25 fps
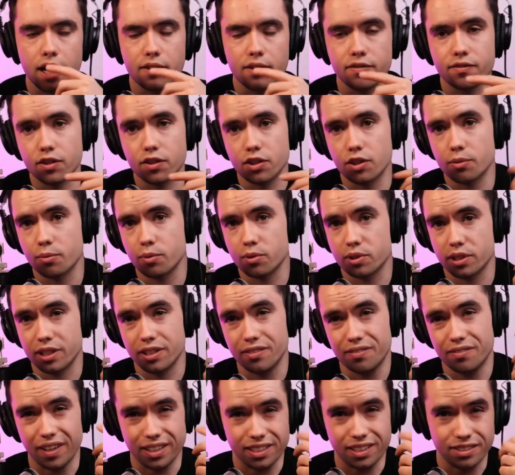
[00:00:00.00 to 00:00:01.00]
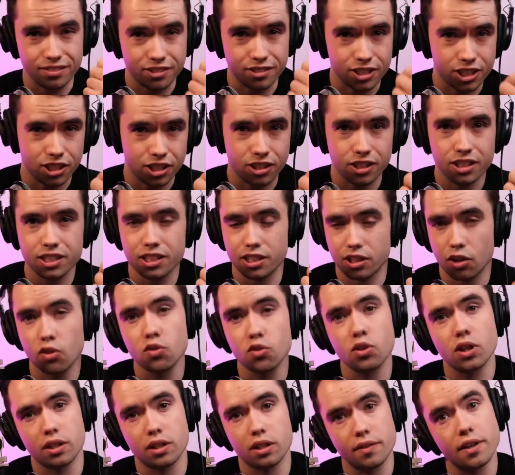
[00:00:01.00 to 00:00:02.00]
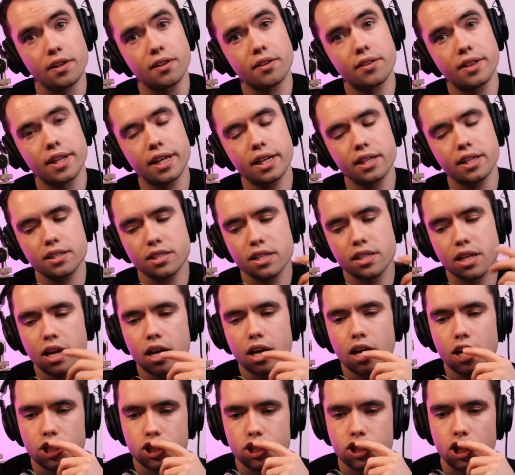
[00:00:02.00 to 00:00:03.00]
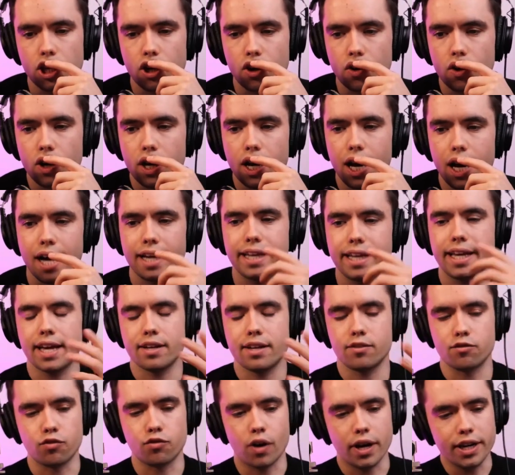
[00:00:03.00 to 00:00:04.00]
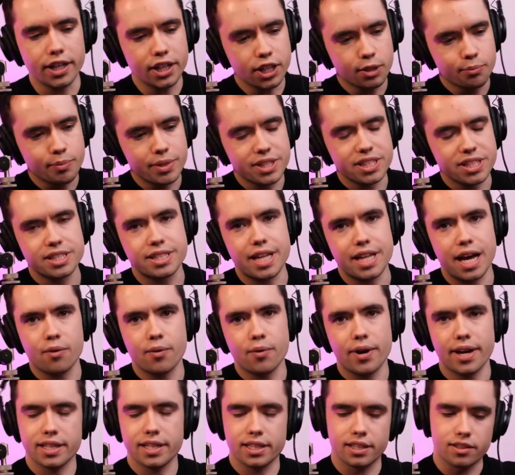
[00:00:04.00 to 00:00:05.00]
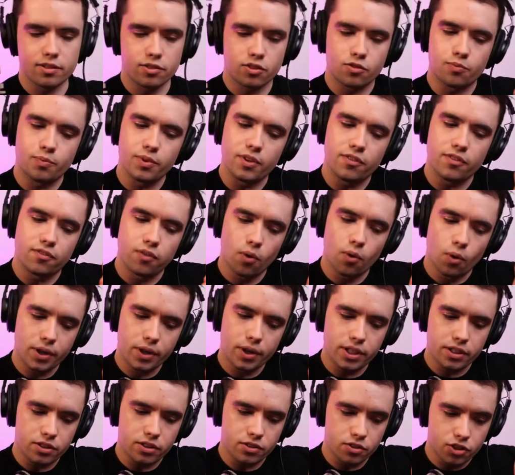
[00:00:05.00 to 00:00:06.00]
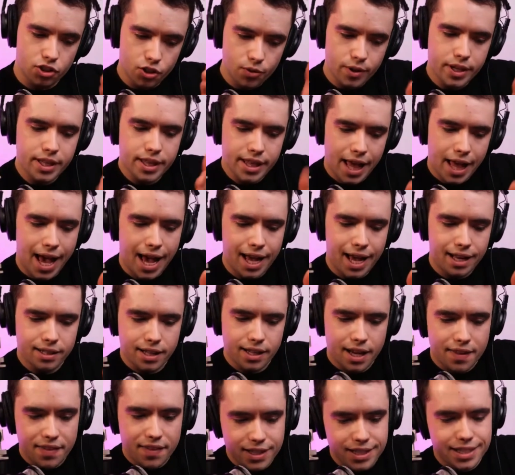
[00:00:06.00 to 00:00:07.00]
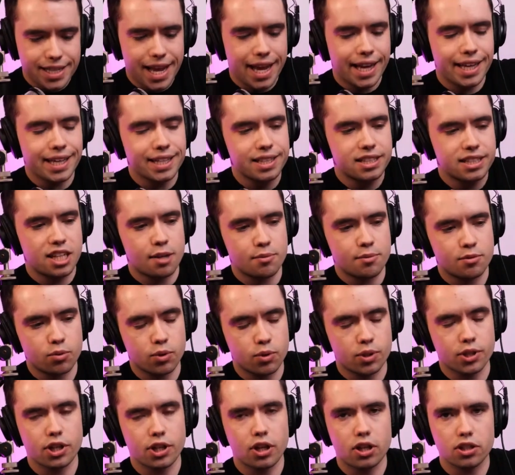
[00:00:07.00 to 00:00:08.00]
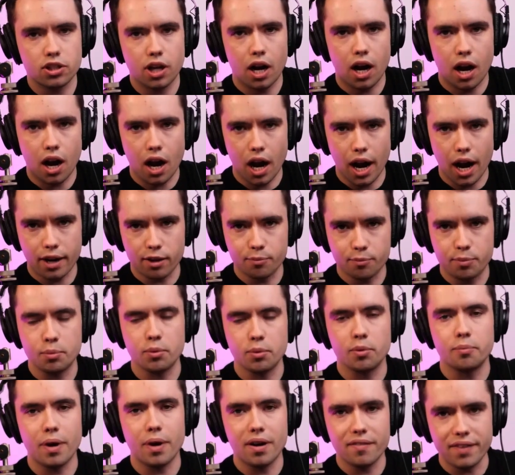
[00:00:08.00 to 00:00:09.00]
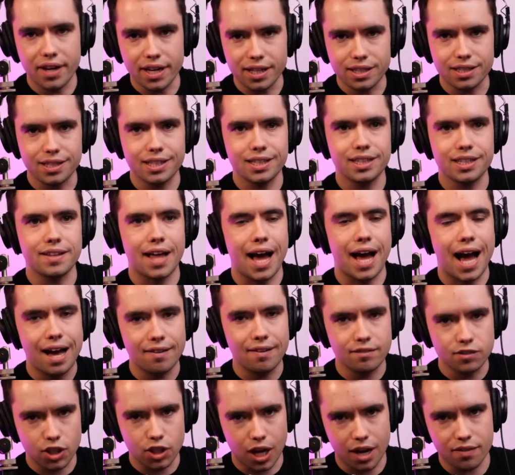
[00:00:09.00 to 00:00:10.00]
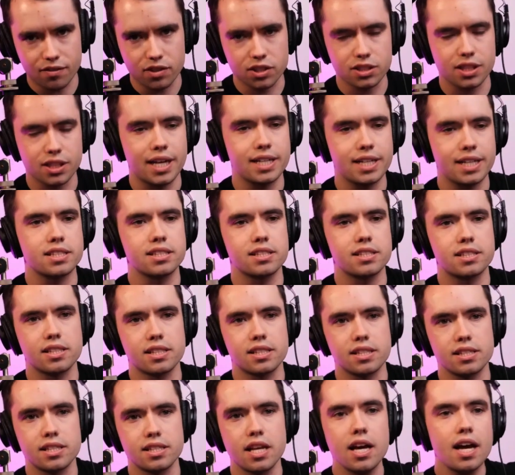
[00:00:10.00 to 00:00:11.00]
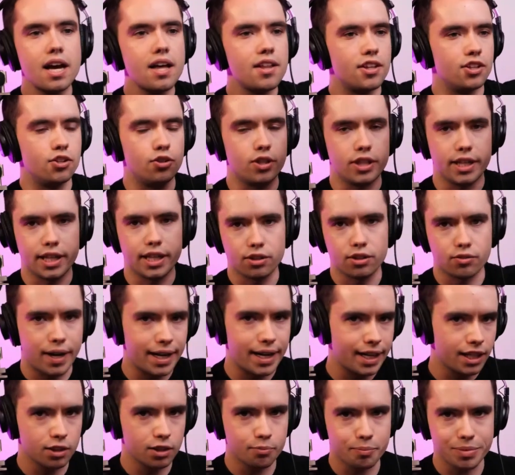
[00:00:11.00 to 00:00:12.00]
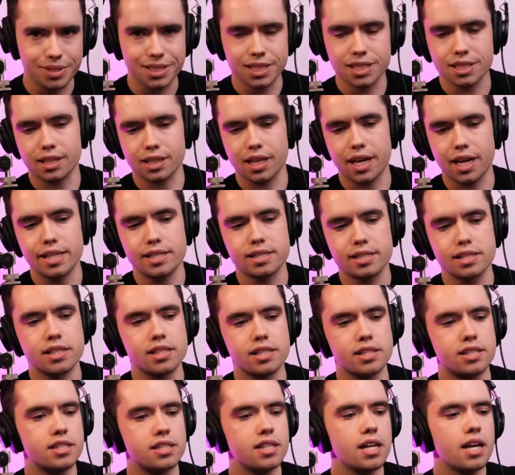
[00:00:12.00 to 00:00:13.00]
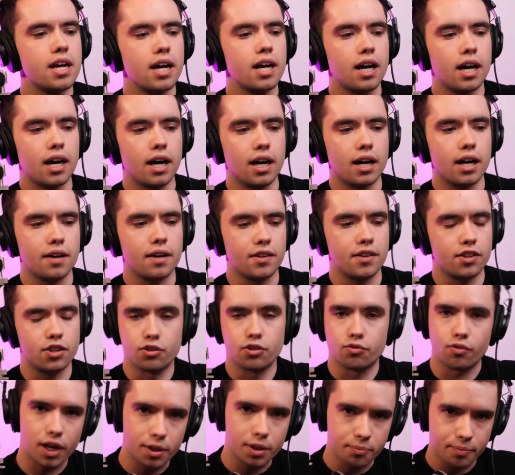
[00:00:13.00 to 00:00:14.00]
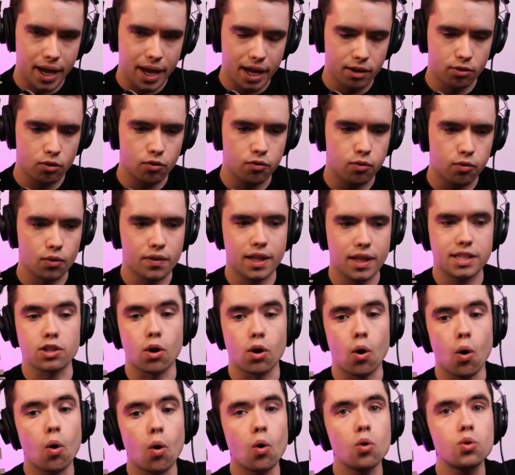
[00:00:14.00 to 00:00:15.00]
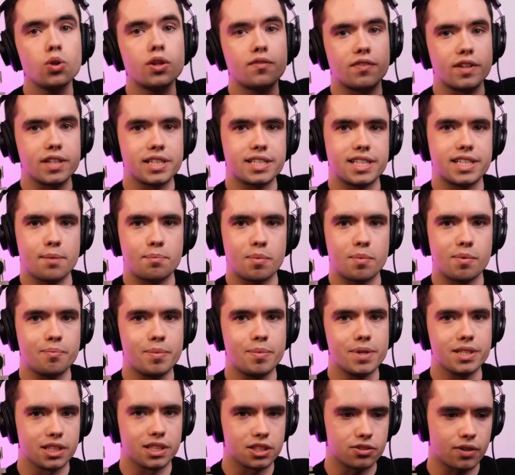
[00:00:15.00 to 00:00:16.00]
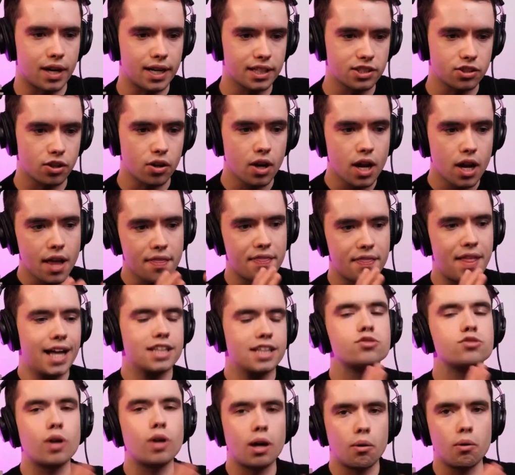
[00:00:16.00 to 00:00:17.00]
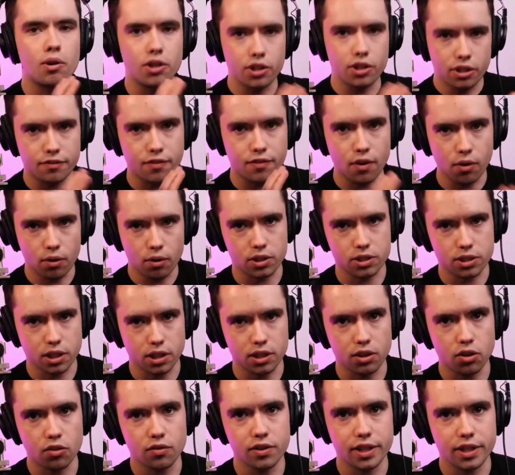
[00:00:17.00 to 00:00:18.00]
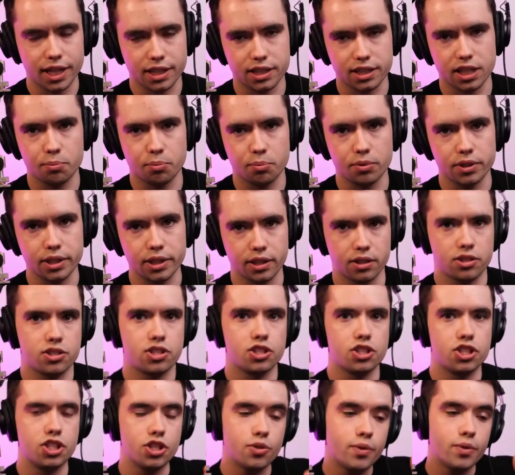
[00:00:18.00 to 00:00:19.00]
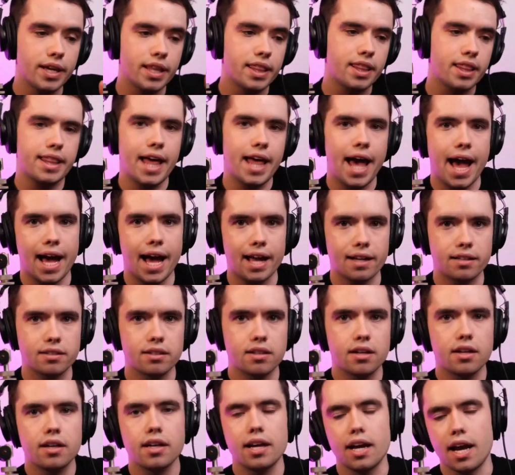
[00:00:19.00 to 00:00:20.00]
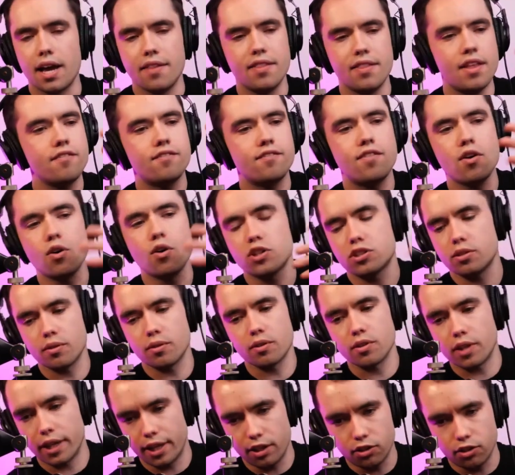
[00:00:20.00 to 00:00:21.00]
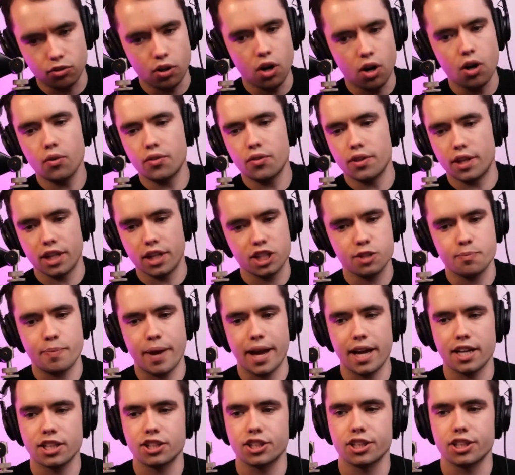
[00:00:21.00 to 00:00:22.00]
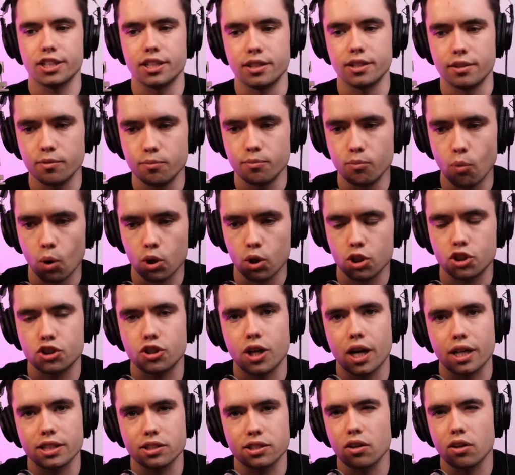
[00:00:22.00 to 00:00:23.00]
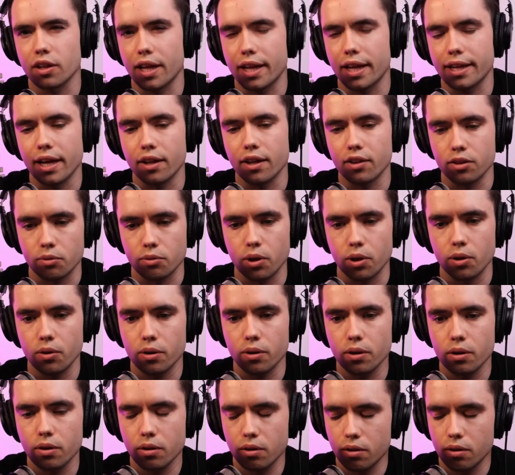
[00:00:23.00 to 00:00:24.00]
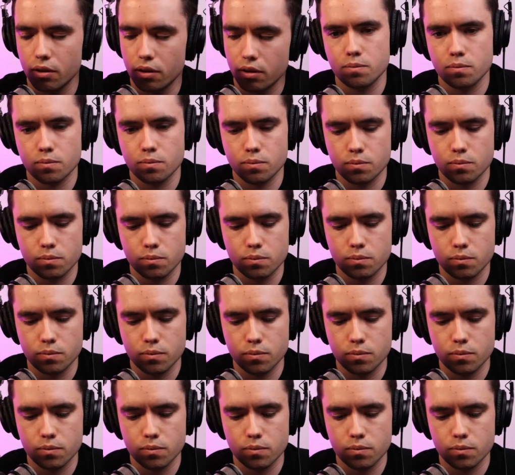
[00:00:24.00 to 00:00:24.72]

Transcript: uh, furthermore it's going to affect insurance and a whole lot of other things so again running your business that way before doing that and then taking a step toward you're hiring people above 18 that have driver's licenses that you can get a regular business license uh, that you can run payroll for that's a whole different step of business right so that's what i want you to focus on over the next couple years doing that and then focus on like growth and expansion and more trucks all that down the road okay